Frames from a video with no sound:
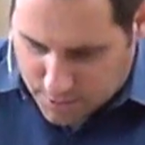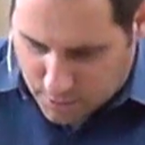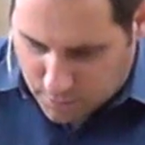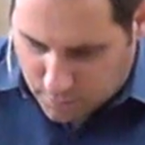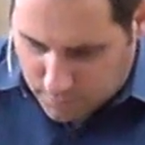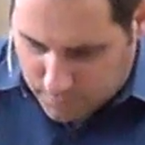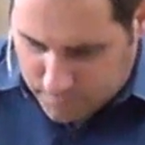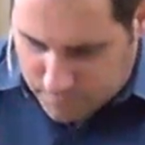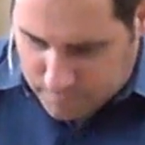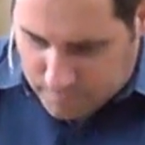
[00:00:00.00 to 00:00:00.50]

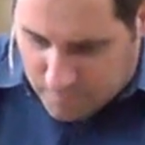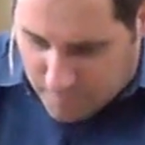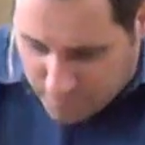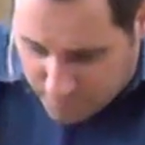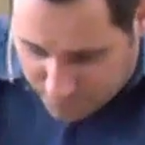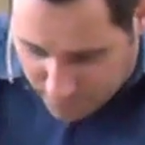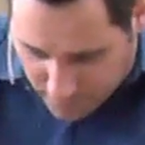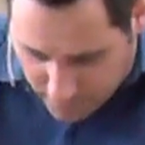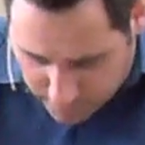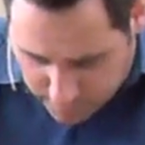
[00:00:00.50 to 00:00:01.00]
So,
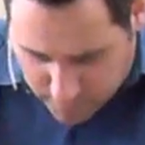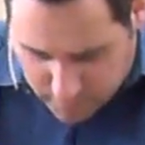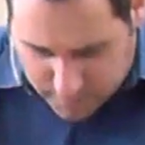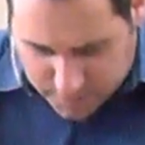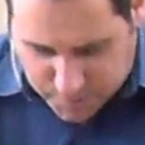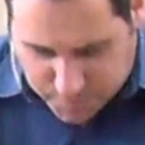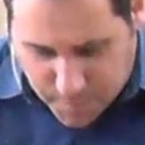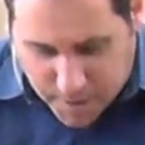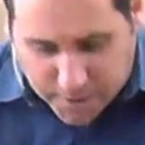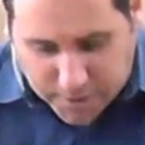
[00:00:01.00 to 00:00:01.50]
from
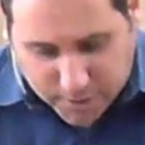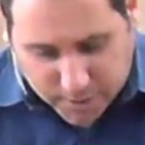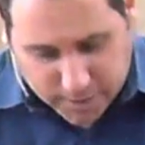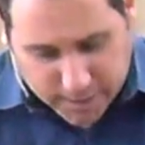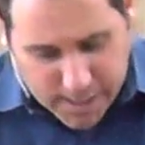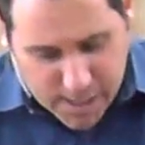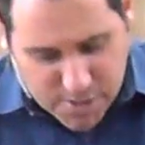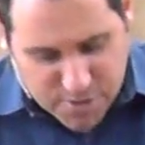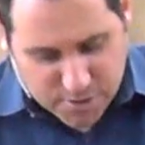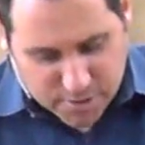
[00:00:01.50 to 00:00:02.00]

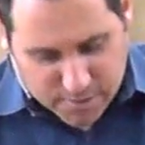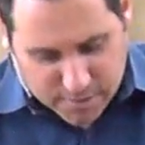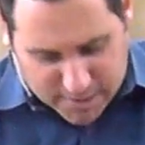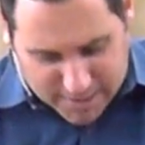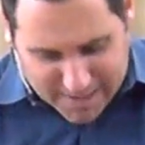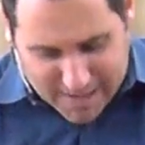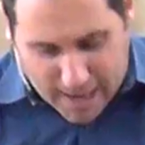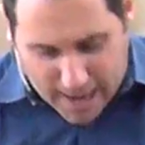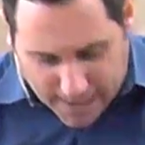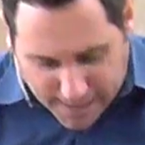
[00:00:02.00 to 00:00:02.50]

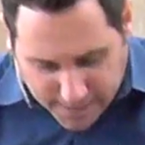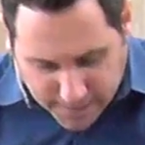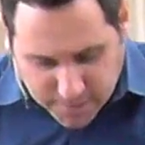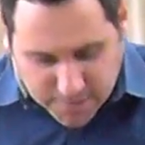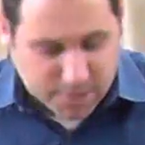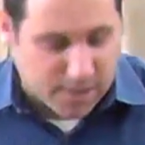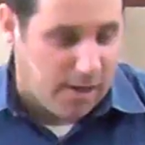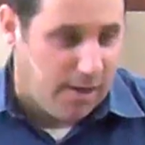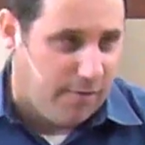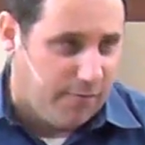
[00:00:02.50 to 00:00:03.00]
speculation, the
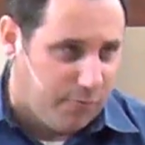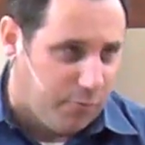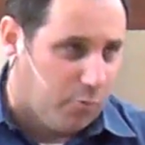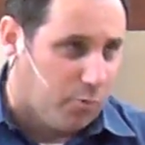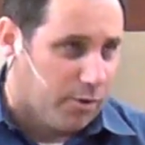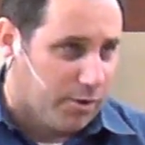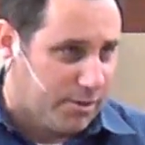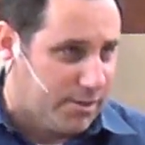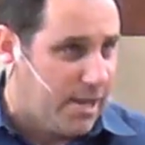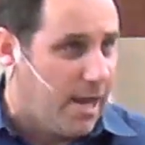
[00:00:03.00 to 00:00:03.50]
kinds
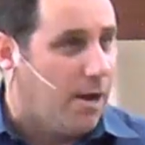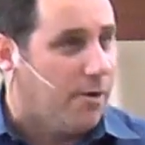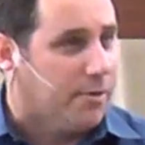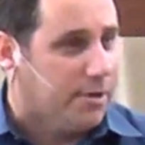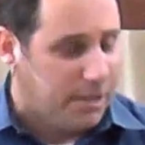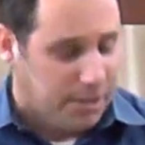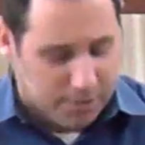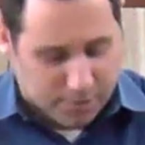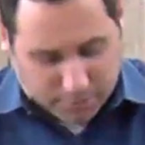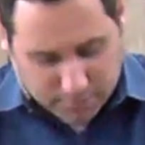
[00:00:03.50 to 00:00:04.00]
of work
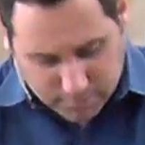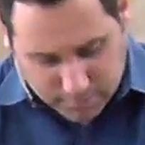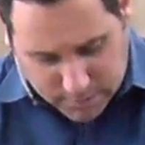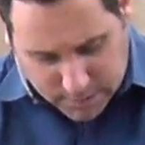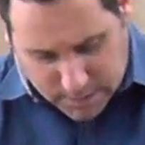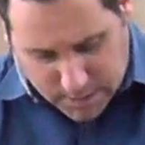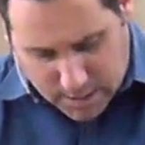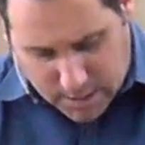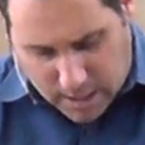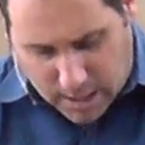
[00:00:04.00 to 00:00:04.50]
down
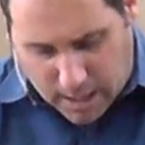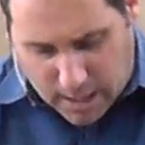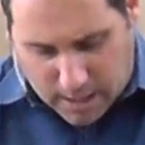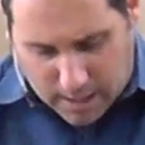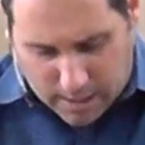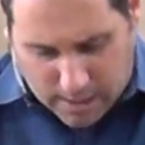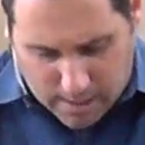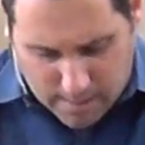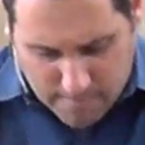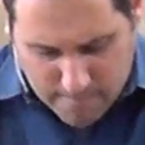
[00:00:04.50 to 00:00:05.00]
here
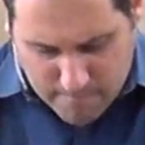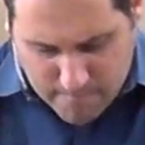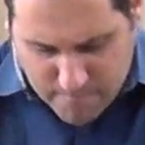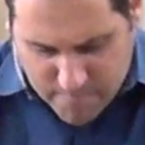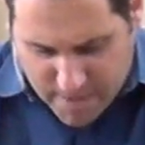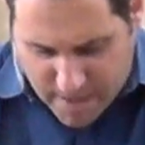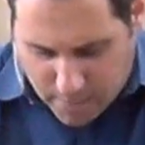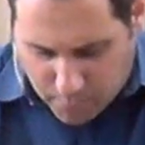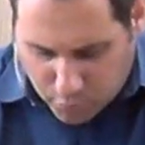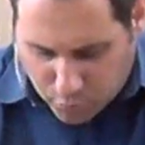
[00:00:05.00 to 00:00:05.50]

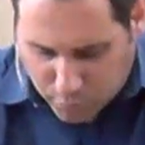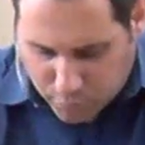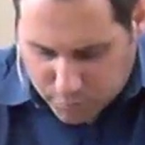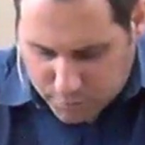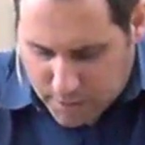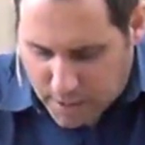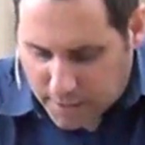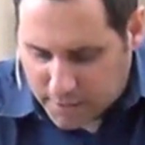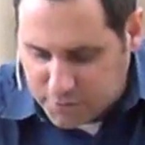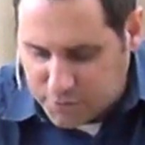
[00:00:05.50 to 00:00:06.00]
um, that
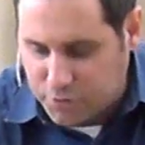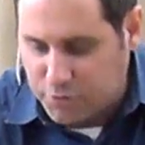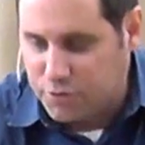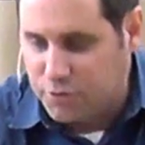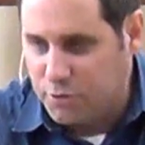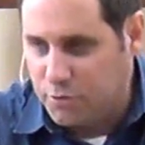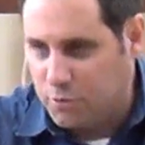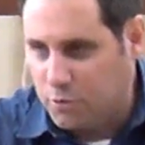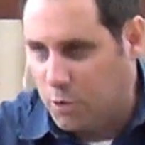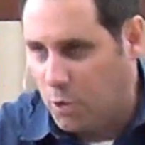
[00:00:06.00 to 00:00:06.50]
will
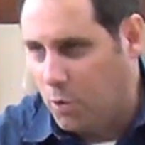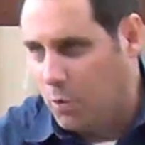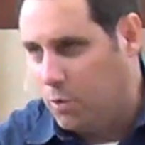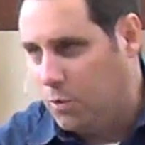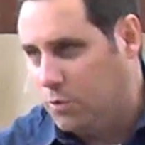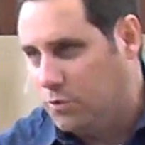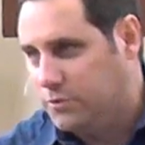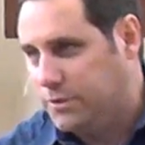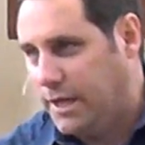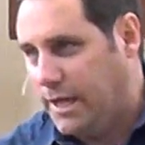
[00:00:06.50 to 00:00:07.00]
constitute
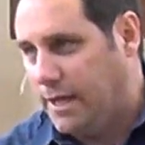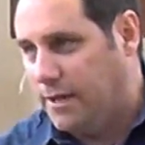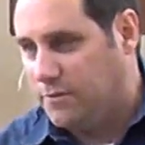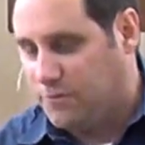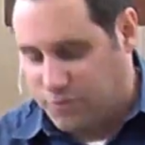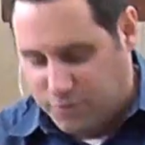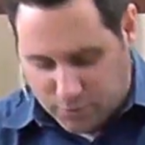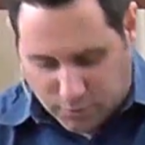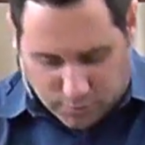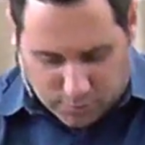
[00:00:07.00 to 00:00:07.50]
gold
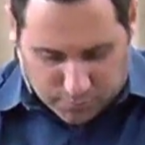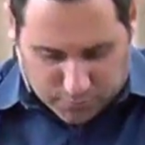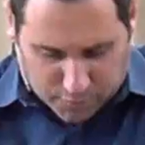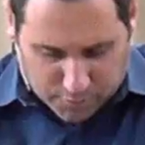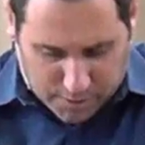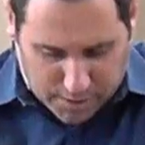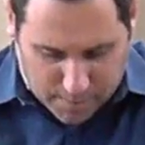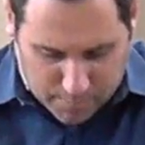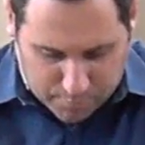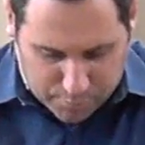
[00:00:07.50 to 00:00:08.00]
and
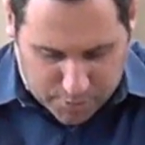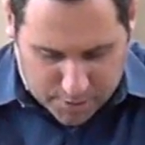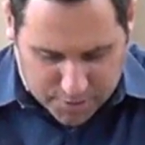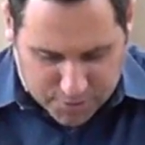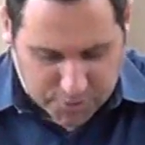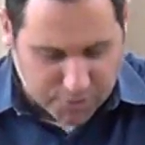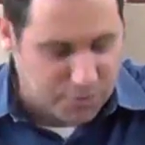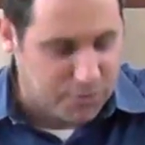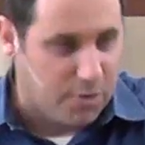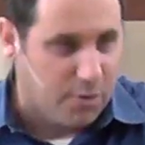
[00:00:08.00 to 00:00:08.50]
silver and
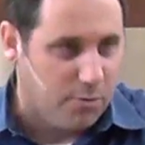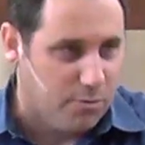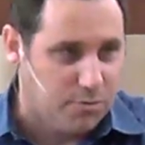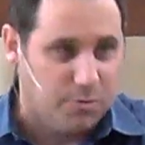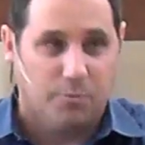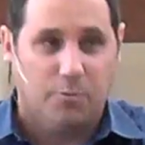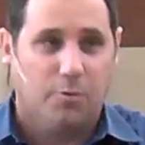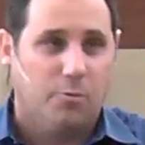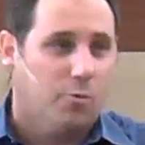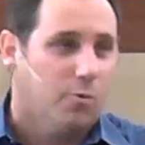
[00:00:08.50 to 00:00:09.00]
precious
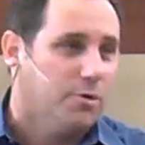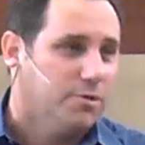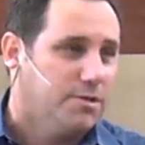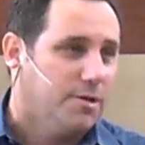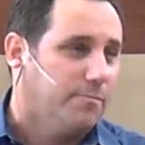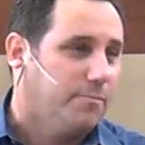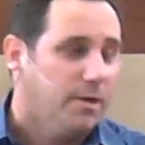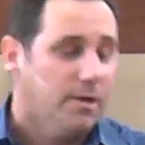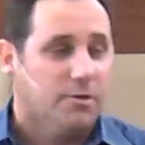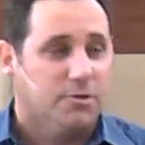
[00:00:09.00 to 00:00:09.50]
stones and
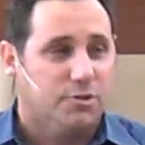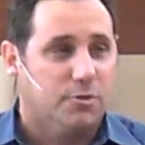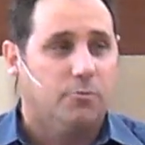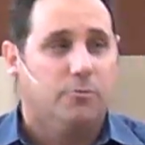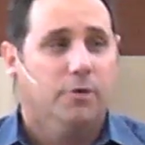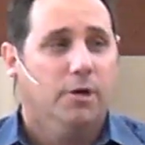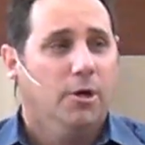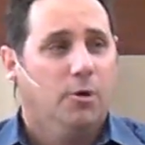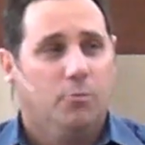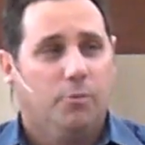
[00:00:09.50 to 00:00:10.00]
rewards up there.
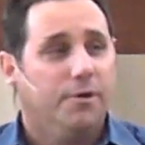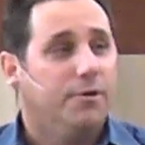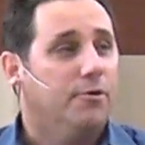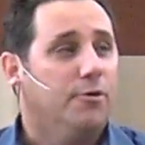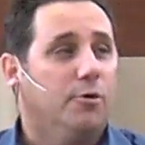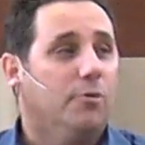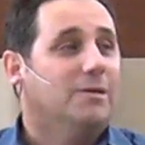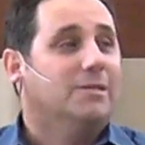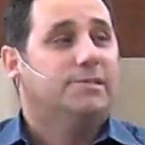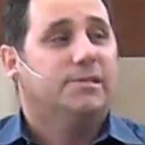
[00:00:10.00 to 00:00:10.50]
So we
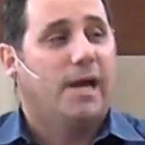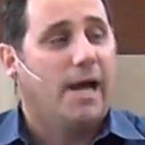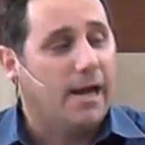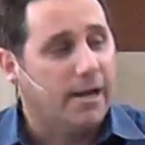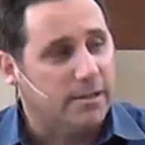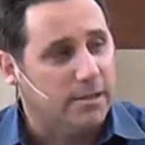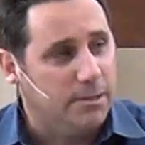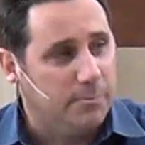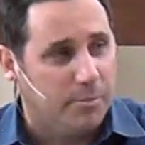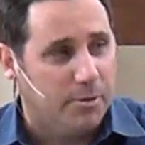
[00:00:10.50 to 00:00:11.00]
don't know
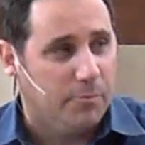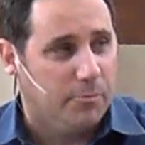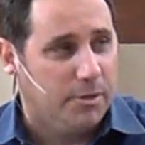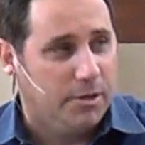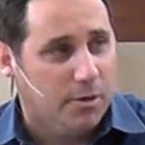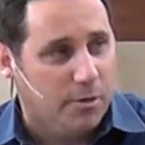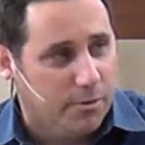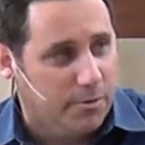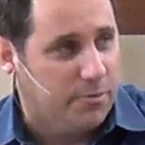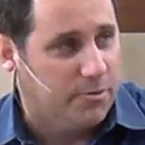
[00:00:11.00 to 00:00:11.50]
exactly,
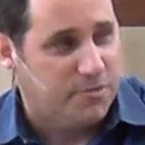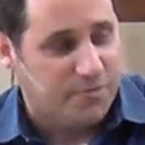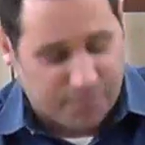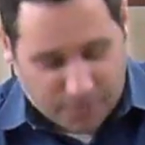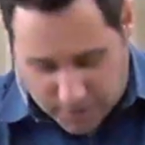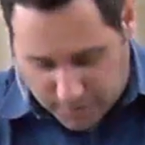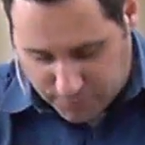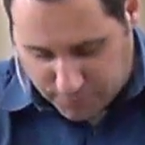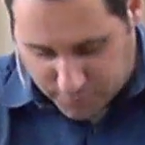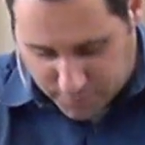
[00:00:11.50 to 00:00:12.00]
but we know
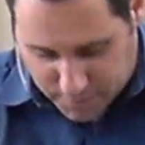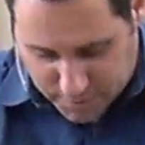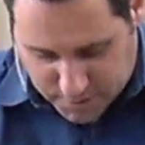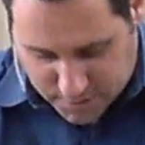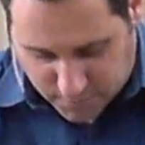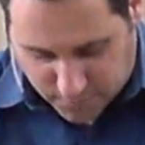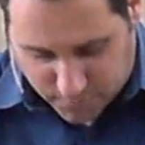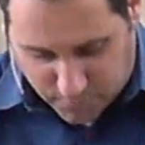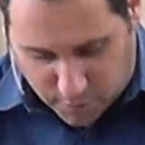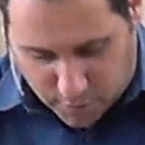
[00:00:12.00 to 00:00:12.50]
there's
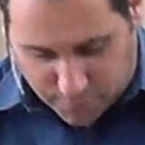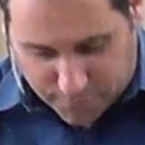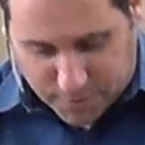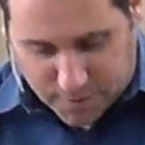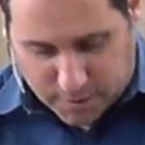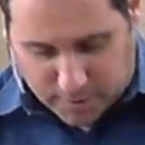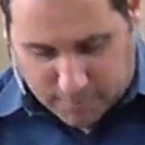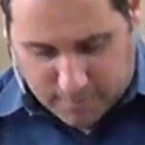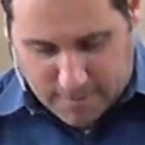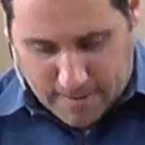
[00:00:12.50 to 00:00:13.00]
faithfulness
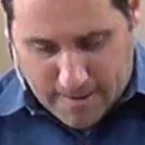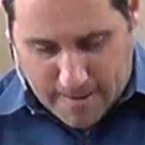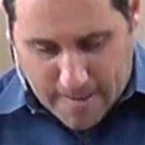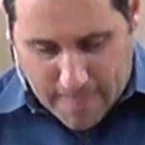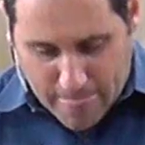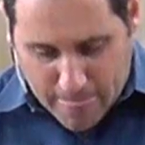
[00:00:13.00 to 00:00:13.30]
involved there.